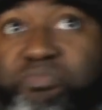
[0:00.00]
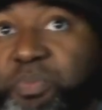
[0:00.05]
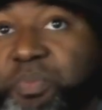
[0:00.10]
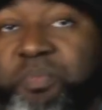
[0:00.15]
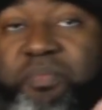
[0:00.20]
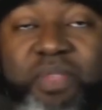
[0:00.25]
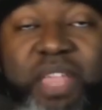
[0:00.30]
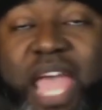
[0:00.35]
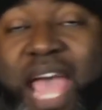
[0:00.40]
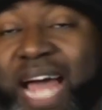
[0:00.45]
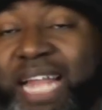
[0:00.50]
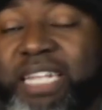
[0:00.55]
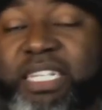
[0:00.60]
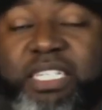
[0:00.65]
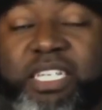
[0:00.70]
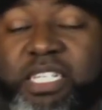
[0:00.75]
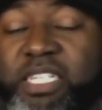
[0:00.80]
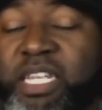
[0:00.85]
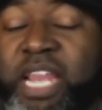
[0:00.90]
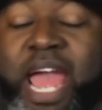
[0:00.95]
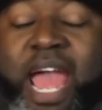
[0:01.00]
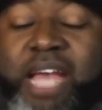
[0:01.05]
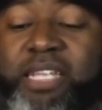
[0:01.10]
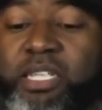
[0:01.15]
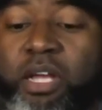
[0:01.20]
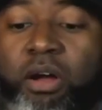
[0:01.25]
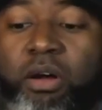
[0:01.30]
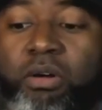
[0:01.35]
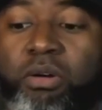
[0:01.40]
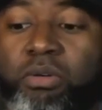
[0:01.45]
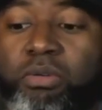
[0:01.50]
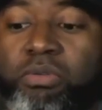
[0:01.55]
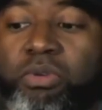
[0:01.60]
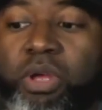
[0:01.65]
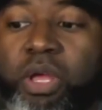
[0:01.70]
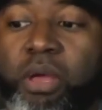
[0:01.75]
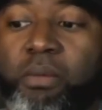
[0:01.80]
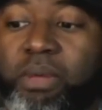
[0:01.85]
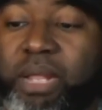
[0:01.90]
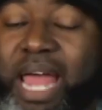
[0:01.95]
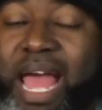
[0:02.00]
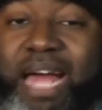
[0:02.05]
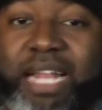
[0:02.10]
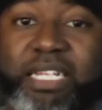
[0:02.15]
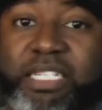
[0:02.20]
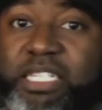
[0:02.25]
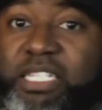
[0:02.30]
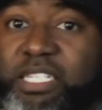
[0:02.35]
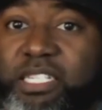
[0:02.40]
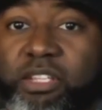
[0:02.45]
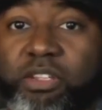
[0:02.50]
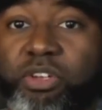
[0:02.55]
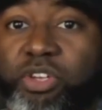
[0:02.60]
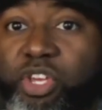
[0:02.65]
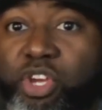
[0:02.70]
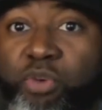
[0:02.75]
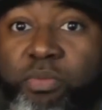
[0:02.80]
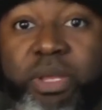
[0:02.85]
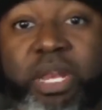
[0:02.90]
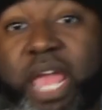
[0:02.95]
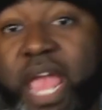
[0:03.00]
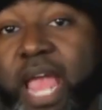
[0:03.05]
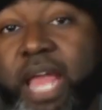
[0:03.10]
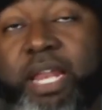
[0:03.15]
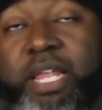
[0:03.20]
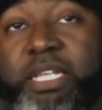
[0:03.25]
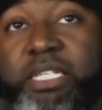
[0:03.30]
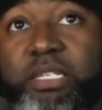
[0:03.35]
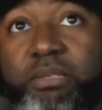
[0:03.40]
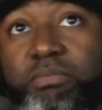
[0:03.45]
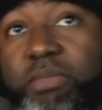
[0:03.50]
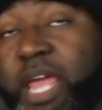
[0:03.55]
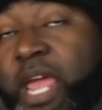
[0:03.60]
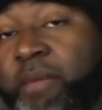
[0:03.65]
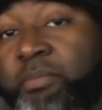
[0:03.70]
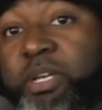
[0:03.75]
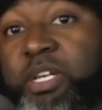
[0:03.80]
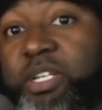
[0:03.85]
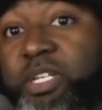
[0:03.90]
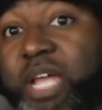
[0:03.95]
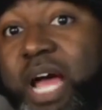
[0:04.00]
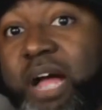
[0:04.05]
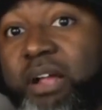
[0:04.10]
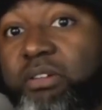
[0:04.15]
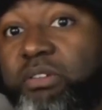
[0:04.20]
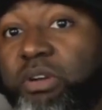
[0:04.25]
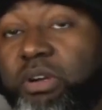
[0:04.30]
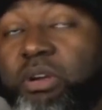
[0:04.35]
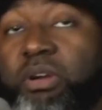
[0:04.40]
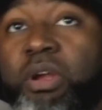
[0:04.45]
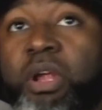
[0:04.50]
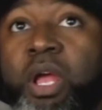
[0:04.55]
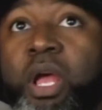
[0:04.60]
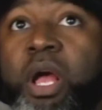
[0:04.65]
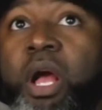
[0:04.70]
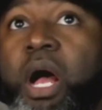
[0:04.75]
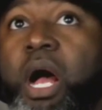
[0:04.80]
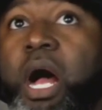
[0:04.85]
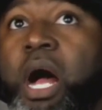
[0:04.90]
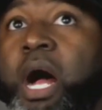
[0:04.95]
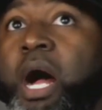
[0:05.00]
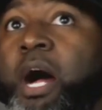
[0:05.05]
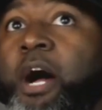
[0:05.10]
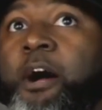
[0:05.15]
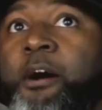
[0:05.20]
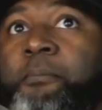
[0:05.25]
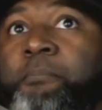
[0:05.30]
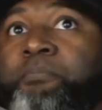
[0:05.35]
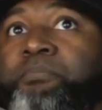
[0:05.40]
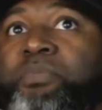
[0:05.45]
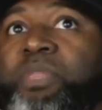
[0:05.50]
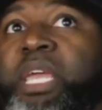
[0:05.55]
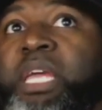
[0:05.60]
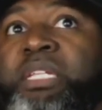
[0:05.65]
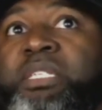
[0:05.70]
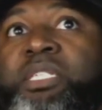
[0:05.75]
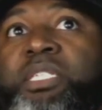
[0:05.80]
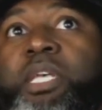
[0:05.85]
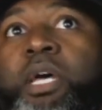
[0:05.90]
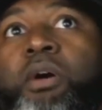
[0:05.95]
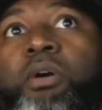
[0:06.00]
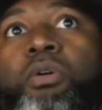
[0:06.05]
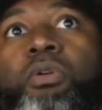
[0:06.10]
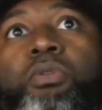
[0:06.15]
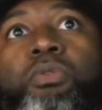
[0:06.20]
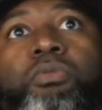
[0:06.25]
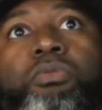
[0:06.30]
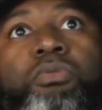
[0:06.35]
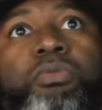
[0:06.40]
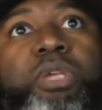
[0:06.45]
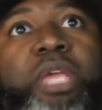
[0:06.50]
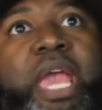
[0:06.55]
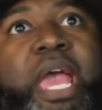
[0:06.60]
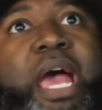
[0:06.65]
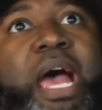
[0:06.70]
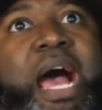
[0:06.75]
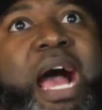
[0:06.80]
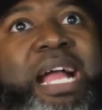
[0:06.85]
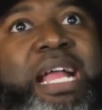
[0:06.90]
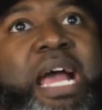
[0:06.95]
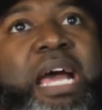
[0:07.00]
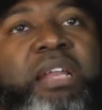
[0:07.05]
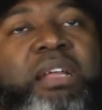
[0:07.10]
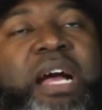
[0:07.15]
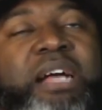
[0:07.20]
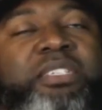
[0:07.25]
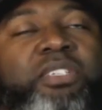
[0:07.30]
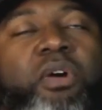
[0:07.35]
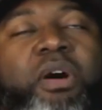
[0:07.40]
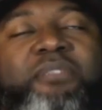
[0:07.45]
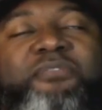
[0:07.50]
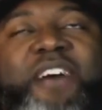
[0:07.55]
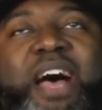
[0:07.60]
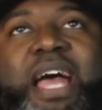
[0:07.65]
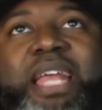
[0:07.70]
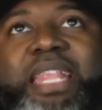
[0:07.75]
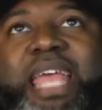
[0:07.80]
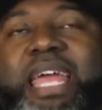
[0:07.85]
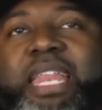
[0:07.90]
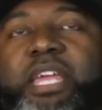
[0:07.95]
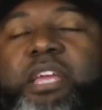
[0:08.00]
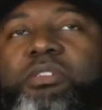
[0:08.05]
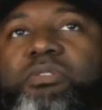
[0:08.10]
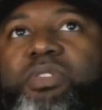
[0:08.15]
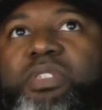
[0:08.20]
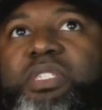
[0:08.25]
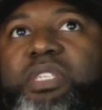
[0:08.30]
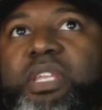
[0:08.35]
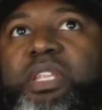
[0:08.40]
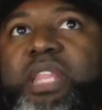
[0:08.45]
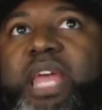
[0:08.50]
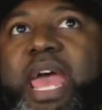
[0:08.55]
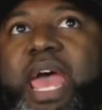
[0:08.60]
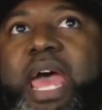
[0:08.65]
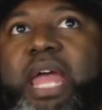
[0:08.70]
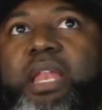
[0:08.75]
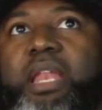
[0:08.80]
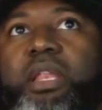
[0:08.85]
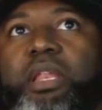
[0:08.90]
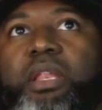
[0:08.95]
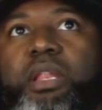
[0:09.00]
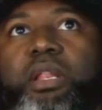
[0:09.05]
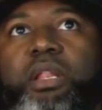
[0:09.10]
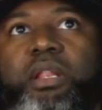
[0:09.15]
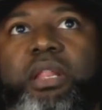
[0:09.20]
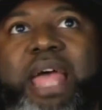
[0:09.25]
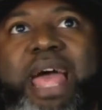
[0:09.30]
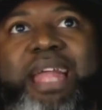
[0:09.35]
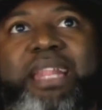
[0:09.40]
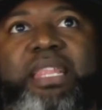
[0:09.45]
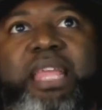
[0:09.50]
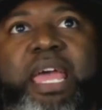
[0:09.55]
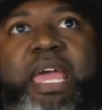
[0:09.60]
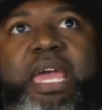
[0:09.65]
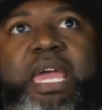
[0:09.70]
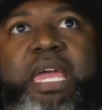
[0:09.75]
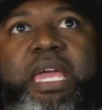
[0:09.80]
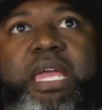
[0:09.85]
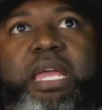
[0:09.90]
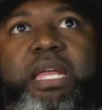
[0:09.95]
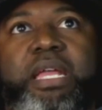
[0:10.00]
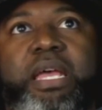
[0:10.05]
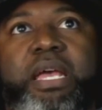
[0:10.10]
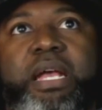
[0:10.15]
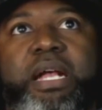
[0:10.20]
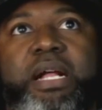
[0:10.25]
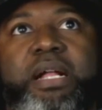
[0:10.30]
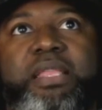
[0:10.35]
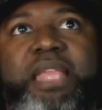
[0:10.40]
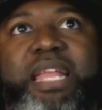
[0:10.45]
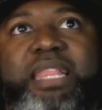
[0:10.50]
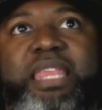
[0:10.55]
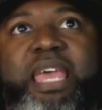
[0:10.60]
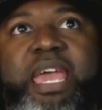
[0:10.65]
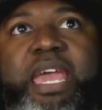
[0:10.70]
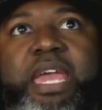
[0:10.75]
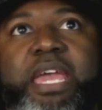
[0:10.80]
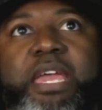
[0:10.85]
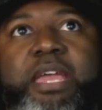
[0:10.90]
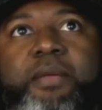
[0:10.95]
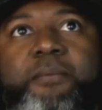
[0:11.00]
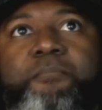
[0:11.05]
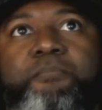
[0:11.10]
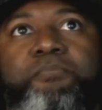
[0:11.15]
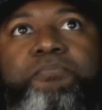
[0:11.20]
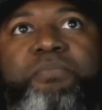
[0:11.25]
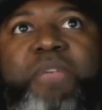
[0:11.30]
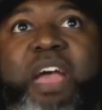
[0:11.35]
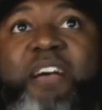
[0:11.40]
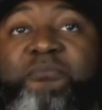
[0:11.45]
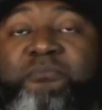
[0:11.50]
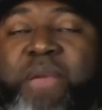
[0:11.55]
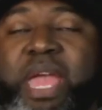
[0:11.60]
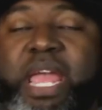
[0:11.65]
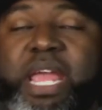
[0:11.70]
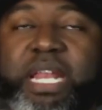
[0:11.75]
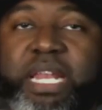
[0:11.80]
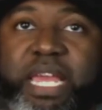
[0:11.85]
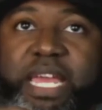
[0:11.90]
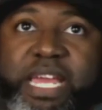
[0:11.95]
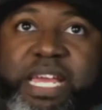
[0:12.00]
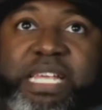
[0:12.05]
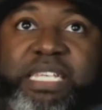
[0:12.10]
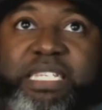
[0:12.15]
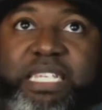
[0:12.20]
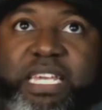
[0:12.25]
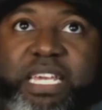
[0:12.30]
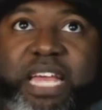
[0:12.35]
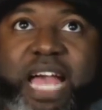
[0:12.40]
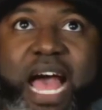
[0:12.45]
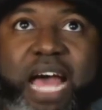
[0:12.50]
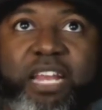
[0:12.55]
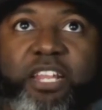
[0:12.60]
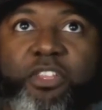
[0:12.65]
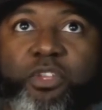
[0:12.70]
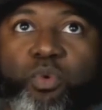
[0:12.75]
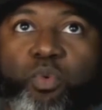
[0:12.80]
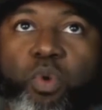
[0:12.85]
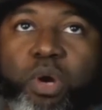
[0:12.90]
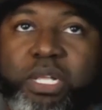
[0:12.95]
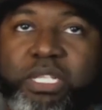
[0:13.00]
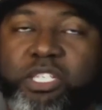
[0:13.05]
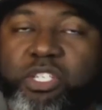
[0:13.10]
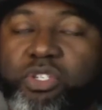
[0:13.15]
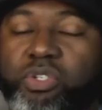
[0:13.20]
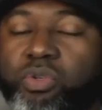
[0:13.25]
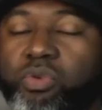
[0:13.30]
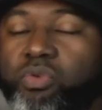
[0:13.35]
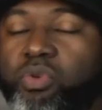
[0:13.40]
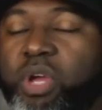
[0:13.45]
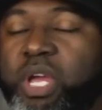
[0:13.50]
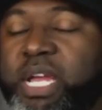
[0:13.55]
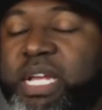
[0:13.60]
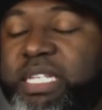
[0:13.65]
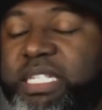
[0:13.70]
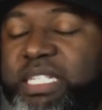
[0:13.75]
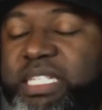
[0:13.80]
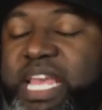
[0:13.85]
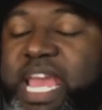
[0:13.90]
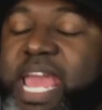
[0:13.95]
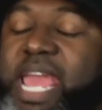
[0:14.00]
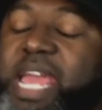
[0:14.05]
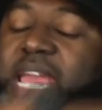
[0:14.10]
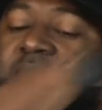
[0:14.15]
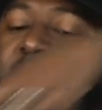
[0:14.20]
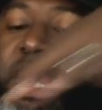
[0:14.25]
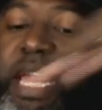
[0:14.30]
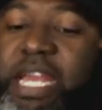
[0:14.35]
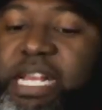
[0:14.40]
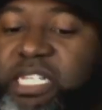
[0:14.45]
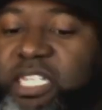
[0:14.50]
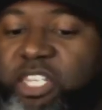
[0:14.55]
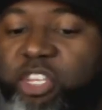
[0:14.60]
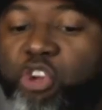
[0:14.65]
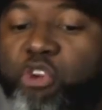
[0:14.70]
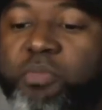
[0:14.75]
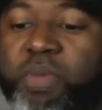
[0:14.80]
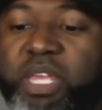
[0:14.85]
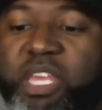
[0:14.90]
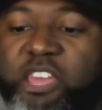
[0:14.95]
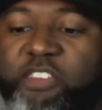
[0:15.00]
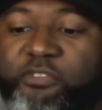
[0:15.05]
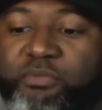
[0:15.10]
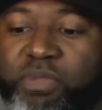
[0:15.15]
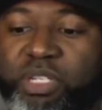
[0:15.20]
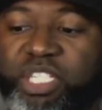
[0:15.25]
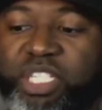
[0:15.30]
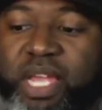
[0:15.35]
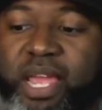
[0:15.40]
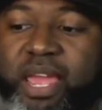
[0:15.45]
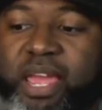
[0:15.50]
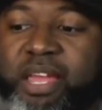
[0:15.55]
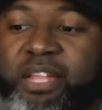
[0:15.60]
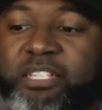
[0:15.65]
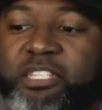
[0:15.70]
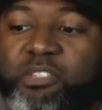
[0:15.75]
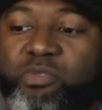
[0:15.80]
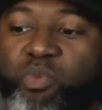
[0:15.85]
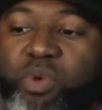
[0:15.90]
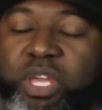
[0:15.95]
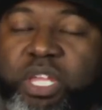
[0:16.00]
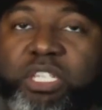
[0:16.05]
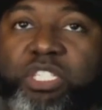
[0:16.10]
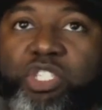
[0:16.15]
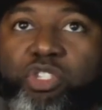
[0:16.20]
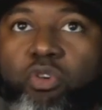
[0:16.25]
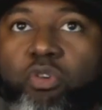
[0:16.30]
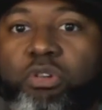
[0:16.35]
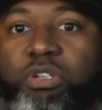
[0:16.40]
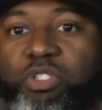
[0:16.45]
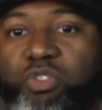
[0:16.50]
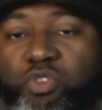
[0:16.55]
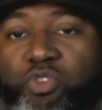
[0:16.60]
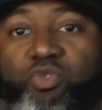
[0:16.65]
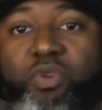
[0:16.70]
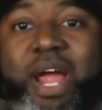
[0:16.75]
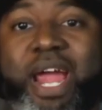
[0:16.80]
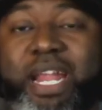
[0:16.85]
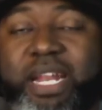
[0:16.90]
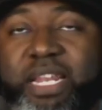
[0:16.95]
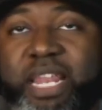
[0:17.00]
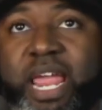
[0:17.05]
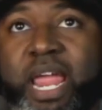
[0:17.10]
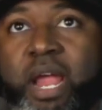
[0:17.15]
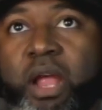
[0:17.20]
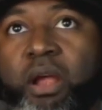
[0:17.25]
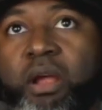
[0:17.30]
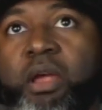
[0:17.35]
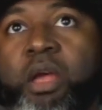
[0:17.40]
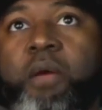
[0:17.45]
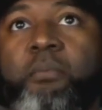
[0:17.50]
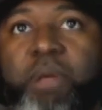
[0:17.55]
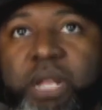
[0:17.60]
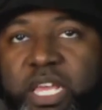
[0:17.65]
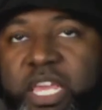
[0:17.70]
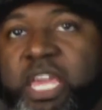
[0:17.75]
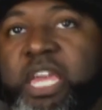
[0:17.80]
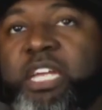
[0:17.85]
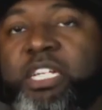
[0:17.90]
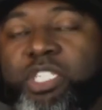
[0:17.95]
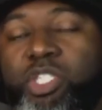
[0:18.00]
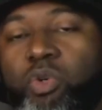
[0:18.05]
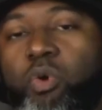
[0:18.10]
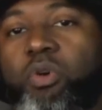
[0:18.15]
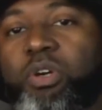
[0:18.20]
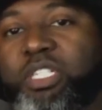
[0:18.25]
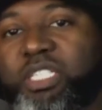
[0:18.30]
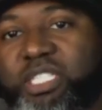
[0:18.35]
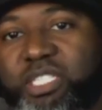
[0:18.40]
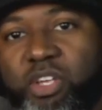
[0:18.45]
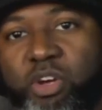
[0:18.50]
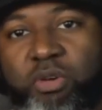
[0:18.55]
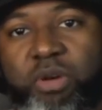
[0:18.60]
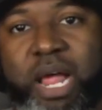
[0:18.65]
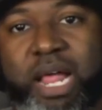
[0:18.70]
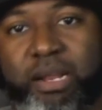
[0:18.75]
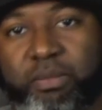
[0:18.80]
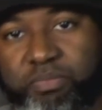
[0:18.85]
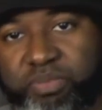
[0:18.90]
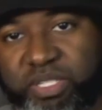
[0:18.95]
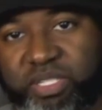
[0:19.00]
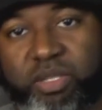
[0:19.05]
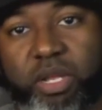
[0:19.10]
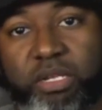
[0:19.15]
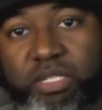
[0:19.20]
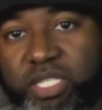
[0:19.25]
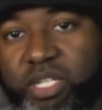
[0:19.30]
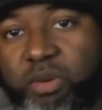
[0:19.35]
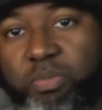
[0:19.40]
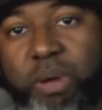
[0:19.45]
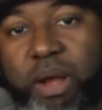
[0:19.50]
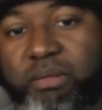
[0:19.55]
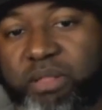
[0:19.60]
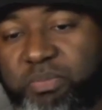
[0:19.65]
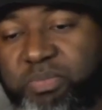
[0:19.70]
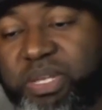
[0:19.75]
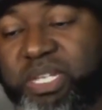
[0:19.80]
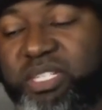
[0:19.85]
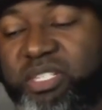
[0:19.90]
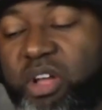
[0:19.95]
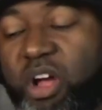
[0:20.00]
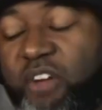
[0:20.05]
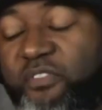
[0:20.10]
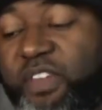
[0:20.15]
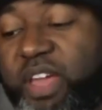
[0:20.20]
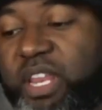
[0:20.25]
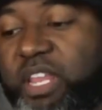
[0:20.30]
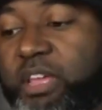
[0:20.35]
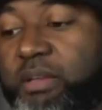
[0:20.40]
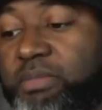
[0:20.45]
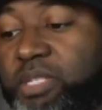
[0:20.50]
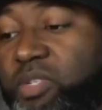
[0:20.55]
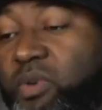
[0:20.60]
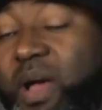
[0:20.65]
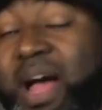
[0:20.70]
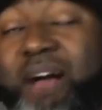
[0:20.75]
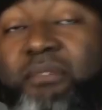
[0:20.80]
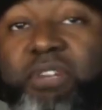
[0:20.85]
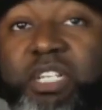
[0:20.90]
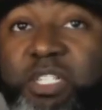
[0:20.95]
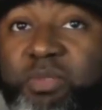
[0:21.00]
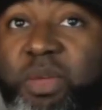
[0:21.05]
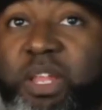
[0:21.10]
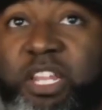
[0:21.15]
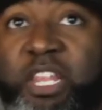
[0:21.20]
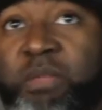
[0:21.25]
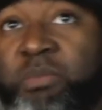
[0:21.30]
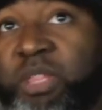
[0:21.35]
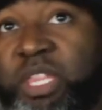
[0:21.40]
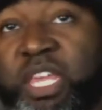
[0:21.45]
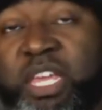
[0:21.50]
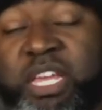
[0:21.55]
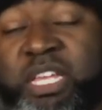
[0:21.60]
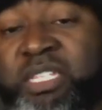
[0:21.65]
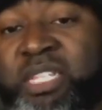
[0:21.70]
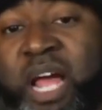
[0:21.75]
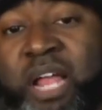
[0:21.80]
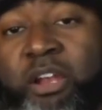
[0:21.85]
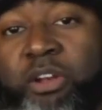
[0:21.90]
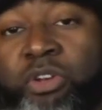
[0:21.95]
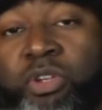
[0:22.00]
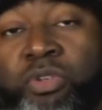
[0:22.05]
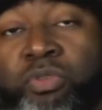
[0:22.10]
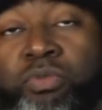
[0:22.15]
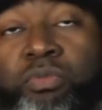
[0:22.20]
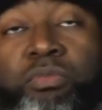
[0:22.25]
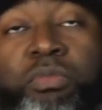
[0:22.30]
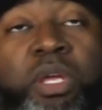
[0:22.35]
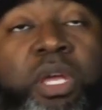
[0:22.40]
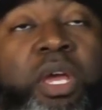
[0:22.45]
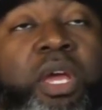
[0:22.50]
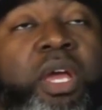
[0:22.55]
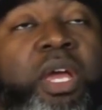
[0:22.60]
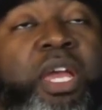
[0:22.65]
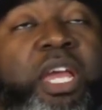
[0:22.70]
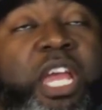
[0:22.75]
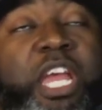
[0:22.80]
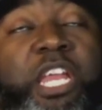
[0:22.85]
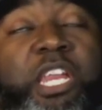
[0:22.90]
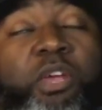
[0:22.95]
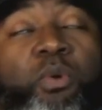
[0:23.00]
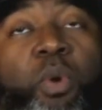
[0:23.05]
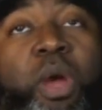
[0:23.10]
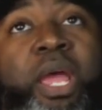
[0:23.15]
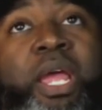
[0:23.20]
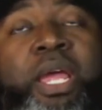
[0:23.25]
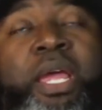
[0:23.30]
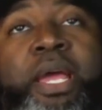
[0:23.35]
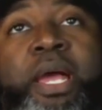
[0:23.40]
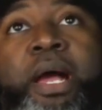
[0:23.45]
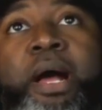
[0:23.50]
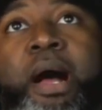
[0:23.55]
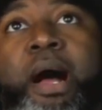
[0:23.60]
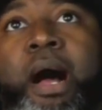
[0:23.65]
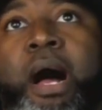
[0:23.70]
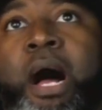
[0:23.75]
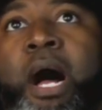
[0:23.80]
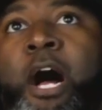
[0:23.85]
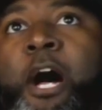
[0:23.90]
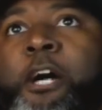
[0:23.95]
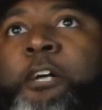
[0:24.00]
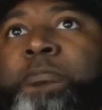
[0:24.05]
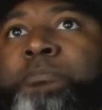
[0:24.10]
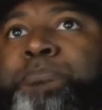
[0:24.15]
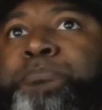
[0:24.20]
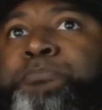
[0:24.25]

Alex is an asshole, but Alex is still human and he's a damn good doctor. Um, and so yeah, I kind of so I find that interesting that that they that they have made Izzie kind of the one to say he's human, give him a chance when George was right there. But again, George is still kind of st- still probably pissed off at him, so I would expect him to think he's Doctor Doom anyway. Um,